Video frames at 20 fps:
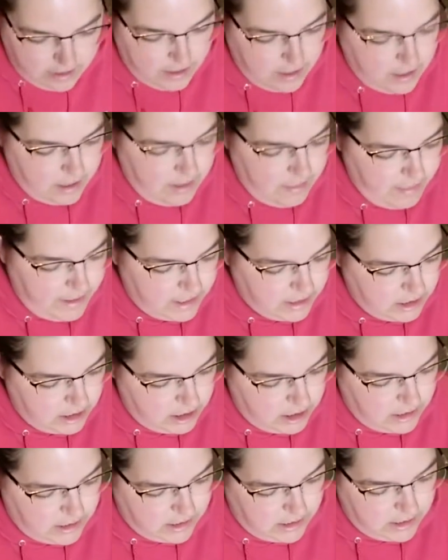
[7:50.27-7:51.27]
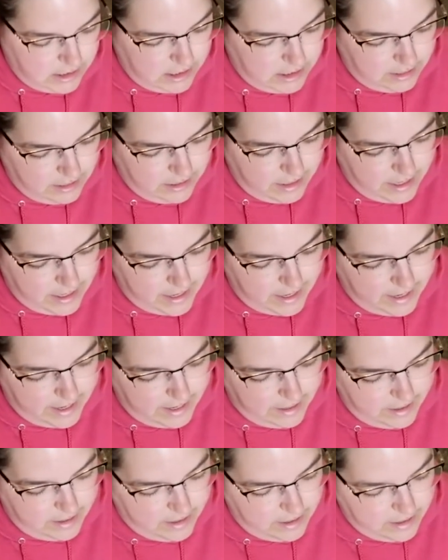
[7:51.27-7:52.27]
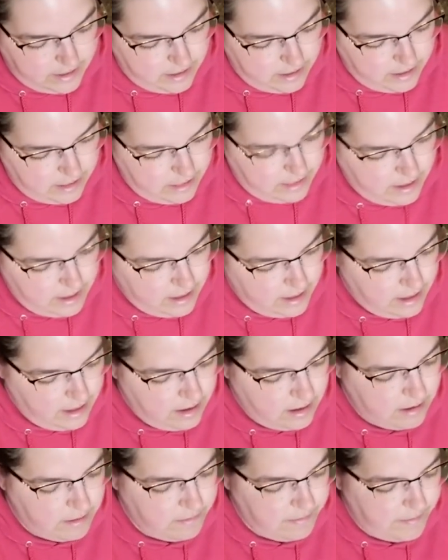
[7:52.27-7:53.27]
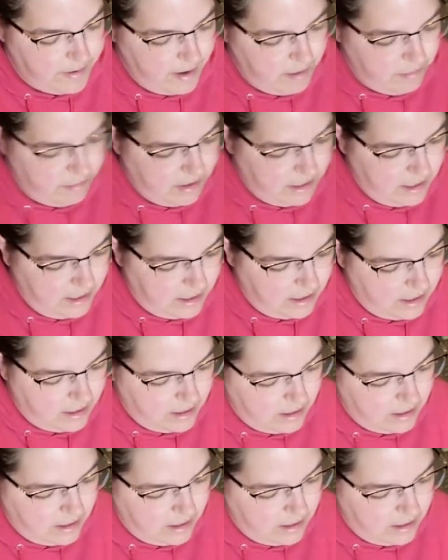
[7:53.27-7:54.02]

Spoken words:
And that's just gonna line the inner rim here.